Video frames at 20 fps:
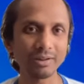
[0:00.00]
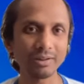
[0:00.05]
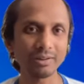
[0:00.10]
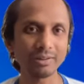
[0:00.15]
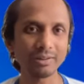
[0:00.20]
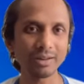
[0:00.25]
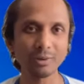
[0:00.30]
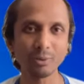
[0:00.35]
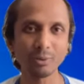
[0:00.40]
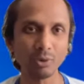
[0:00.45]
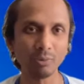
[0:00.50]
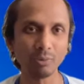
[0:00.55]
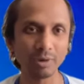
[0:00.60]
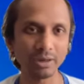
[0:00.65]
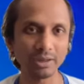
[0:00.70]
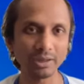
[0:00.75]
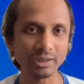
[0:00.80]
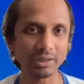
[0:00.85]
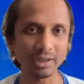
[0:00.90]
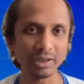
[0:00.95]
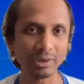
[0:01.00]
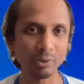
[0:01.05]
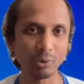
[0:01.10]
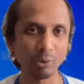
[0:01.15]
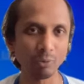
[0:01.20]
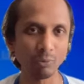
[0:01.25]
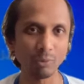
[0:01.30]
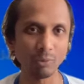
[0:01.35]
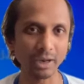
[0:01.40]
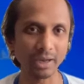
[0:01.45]
They're nobody and
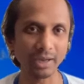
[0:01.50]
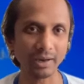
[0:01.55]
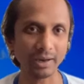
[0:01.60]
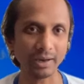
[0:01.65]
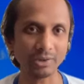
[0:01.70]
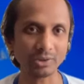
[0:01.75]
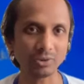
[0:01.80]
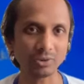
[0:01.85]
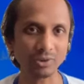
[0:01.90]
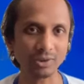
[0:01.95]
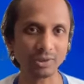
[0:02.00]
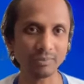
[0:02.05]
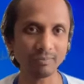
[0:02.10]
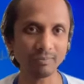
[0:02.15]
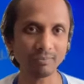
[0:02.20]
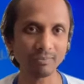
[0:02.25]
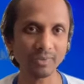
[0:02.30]
nowhere actually,